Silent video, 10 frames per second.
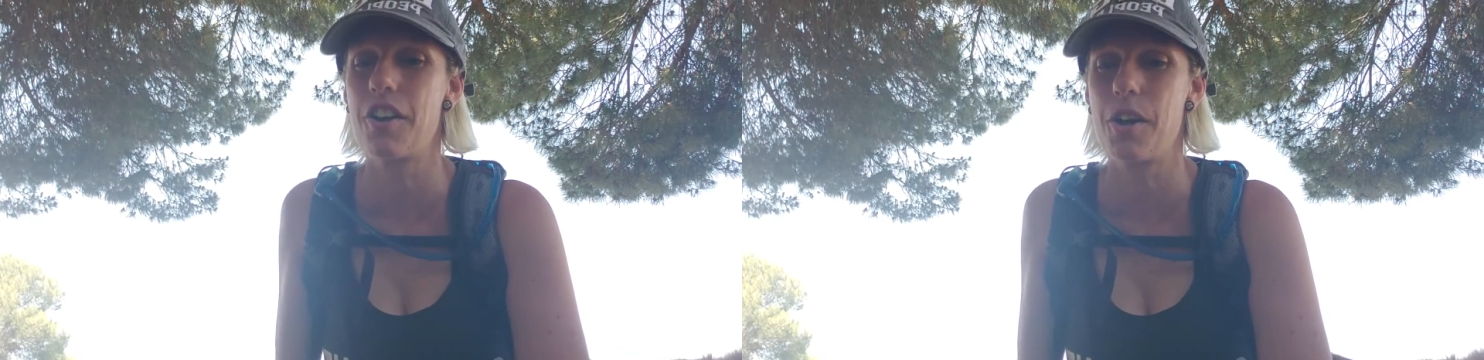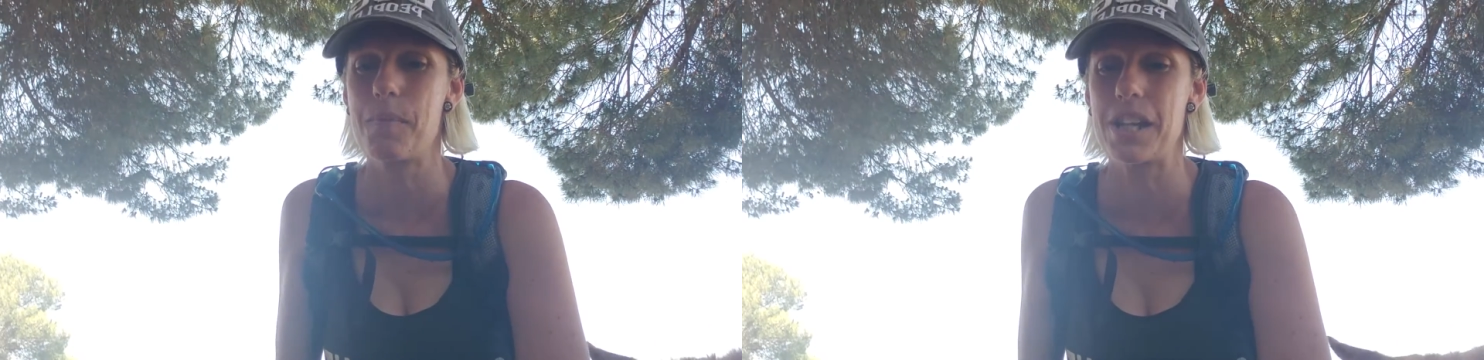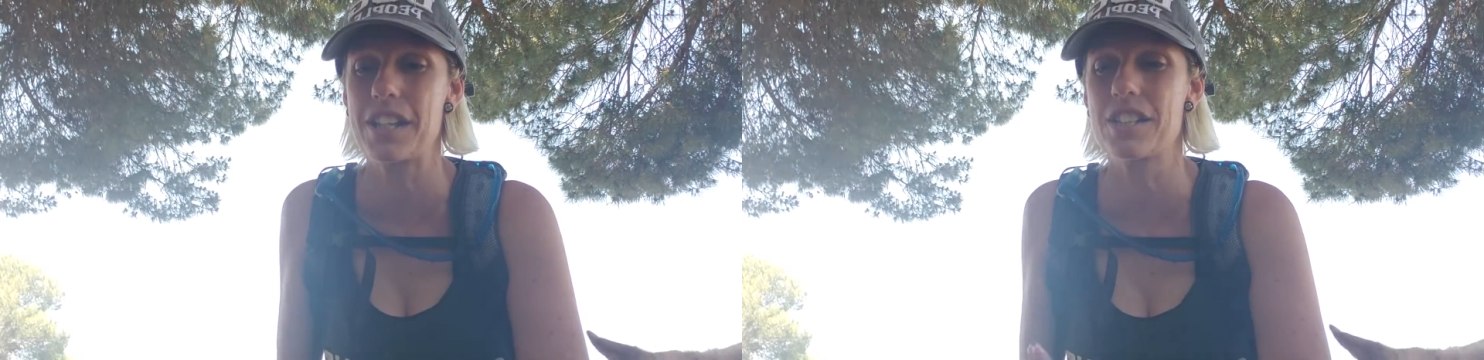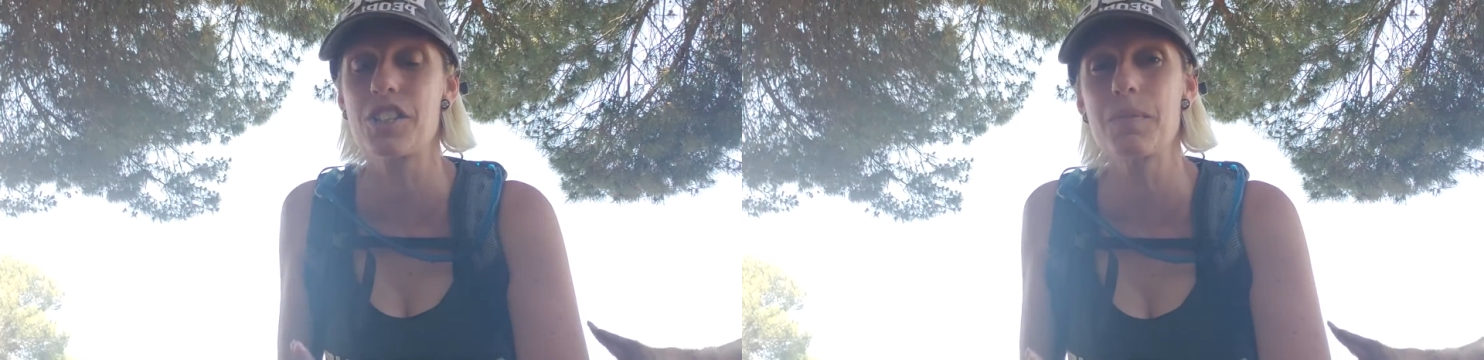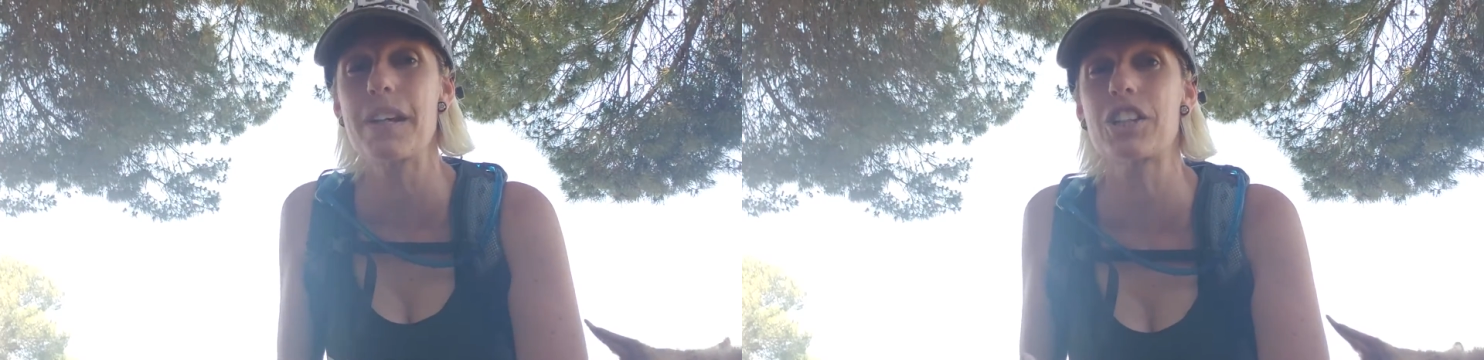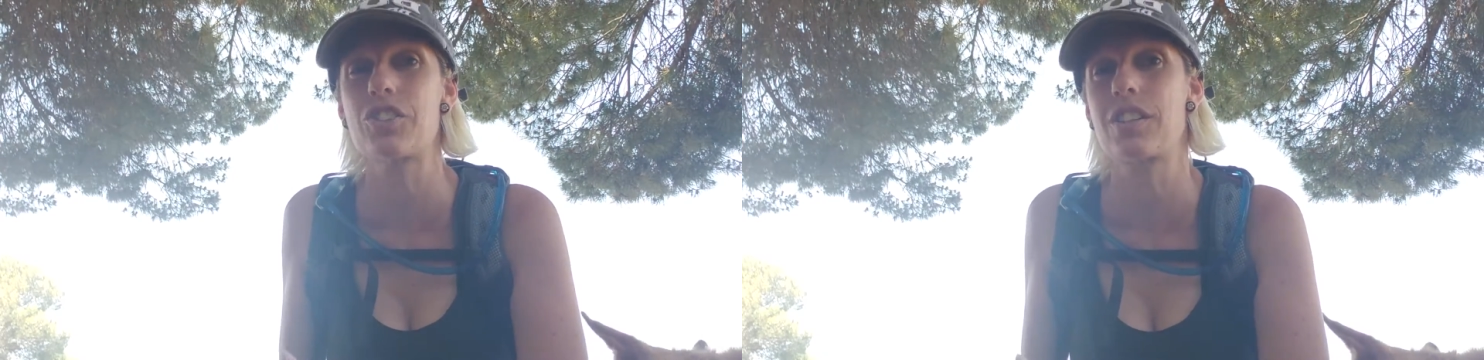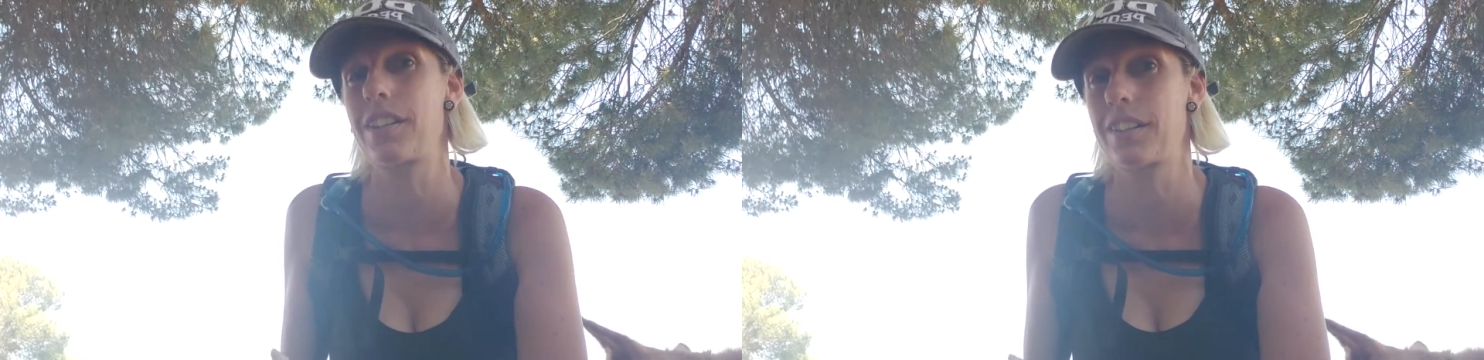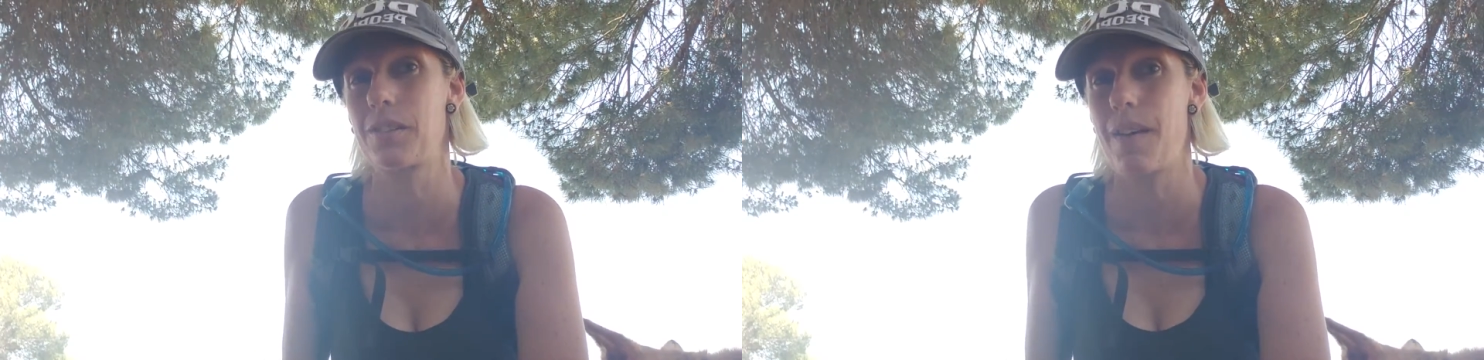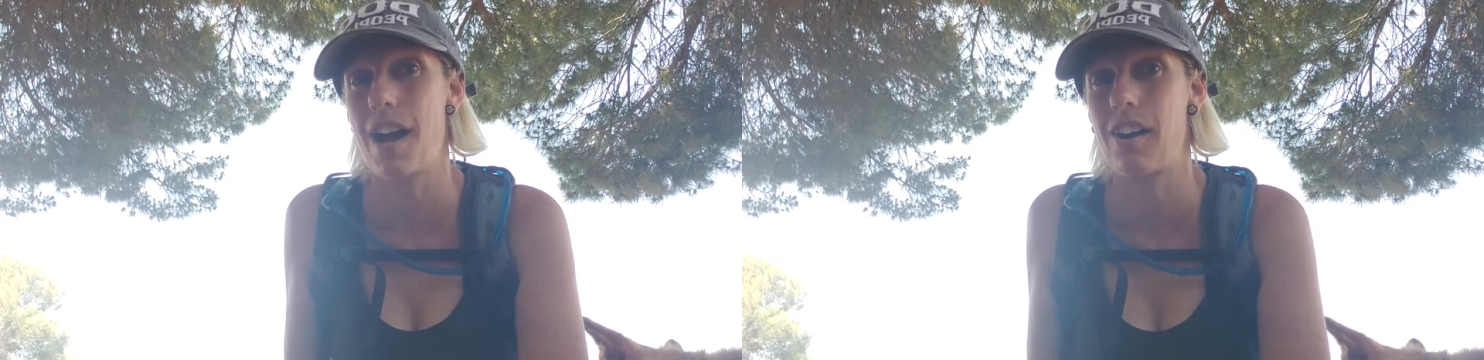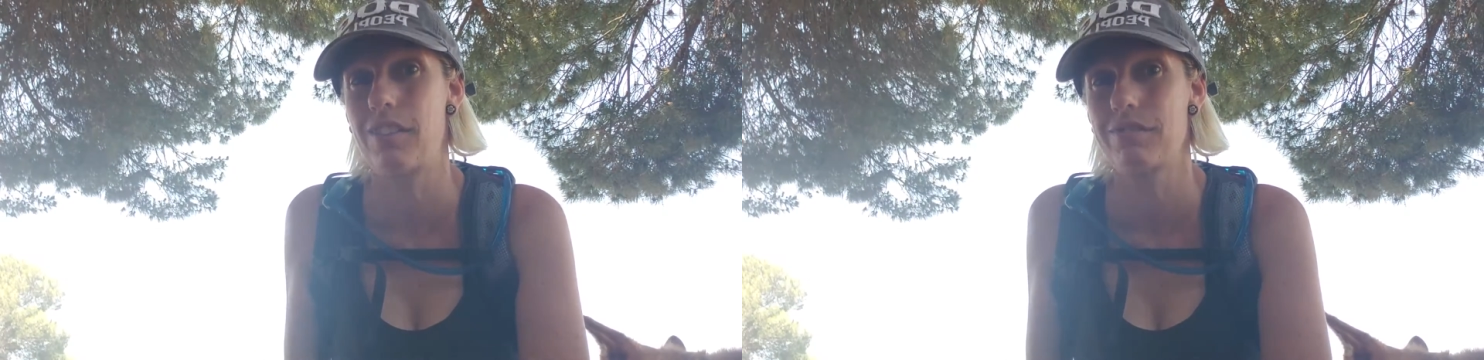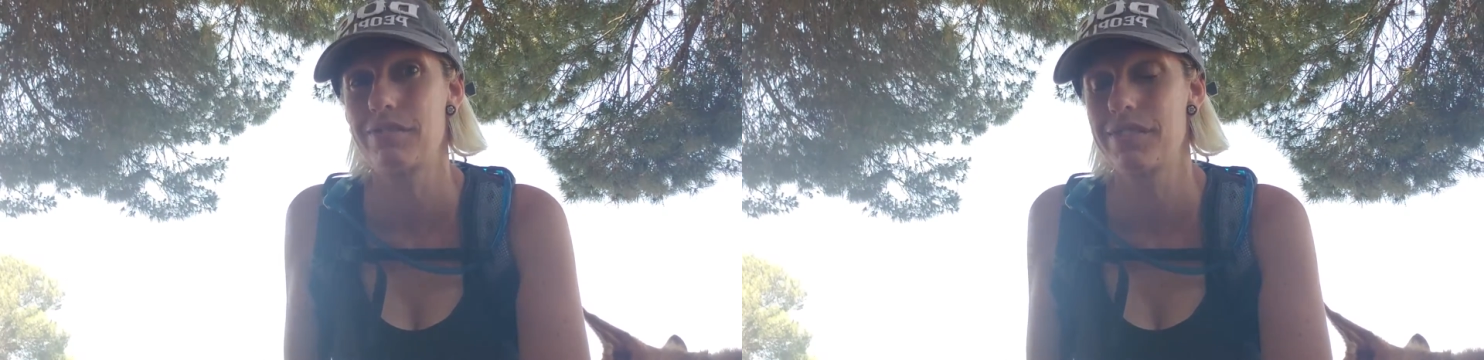on me, so you make sure to get them out,